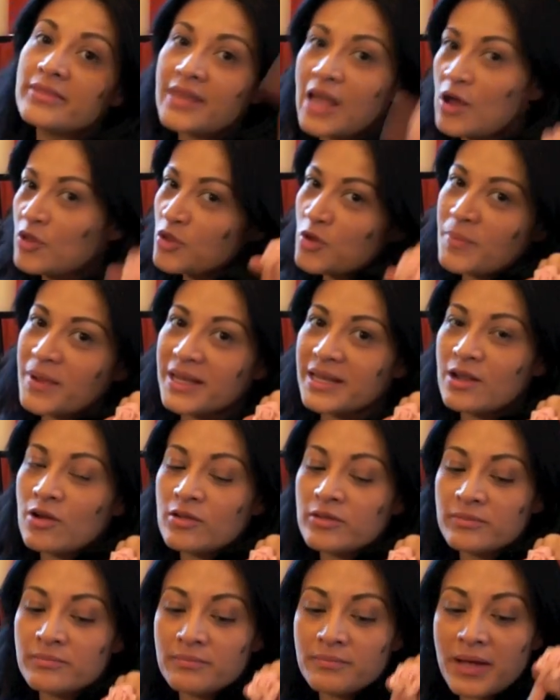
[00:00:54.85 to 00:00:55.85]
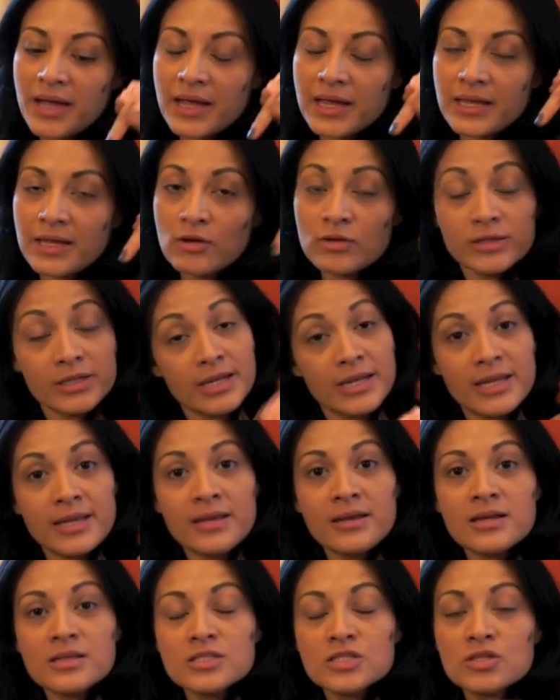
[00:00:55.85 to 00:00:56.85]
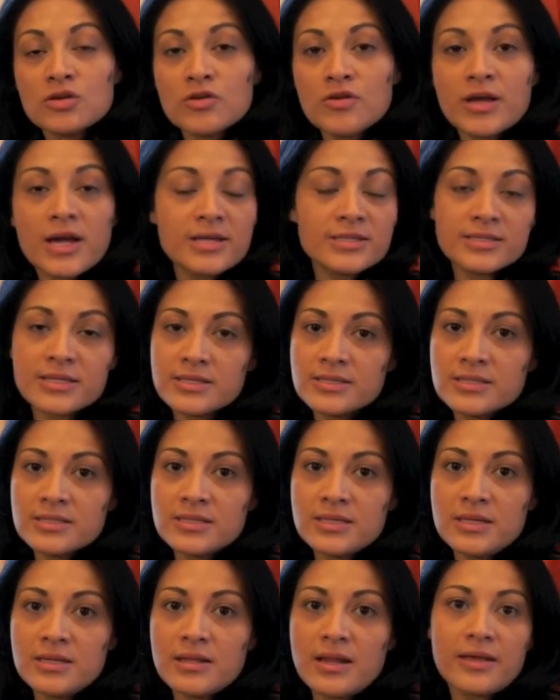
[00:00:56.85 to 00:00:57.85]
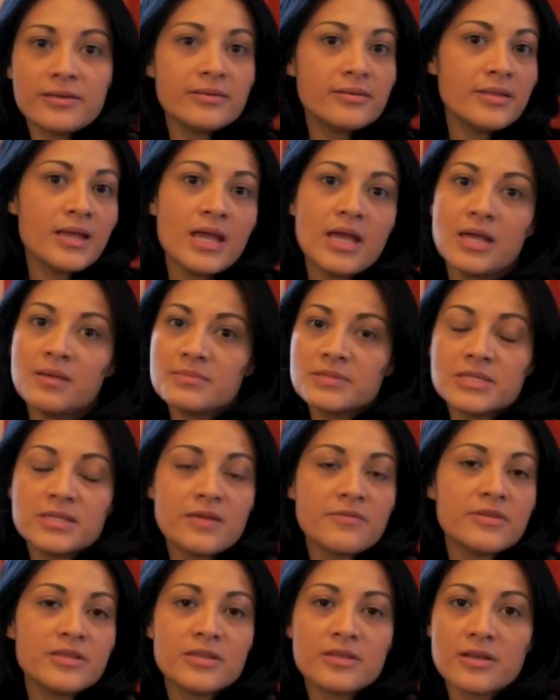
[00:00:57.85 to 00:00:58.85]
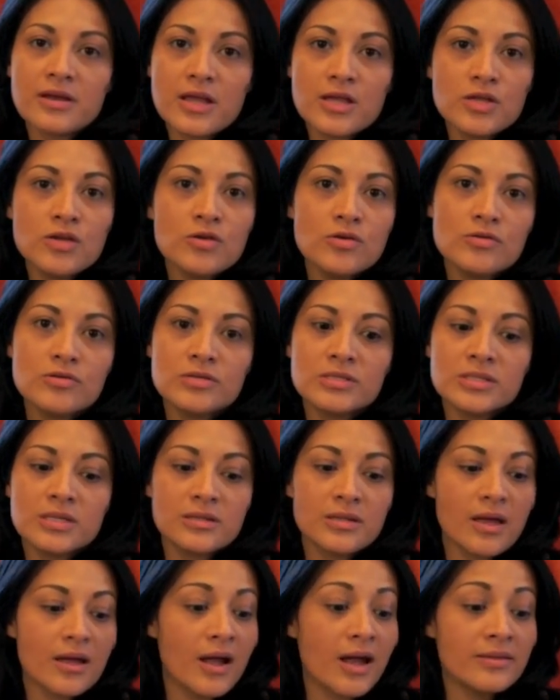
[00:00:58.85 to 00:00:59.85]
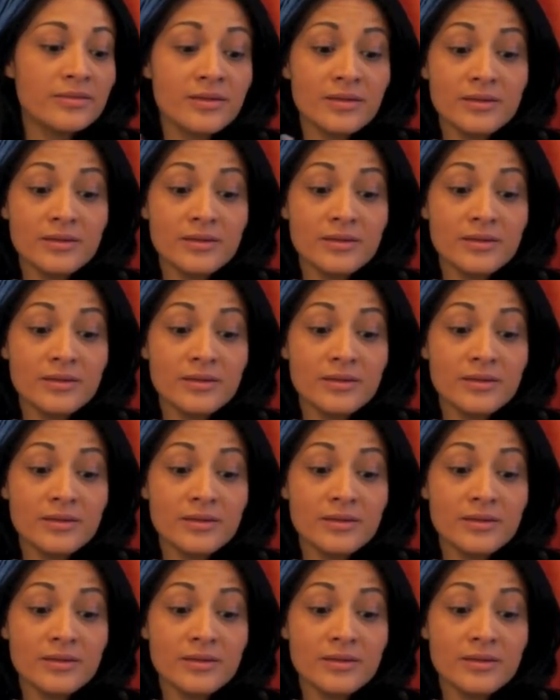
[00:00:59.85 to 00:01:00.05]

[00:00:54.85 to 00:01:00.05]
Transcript: down on the link, so you guys can see like the names and everything that I use. And I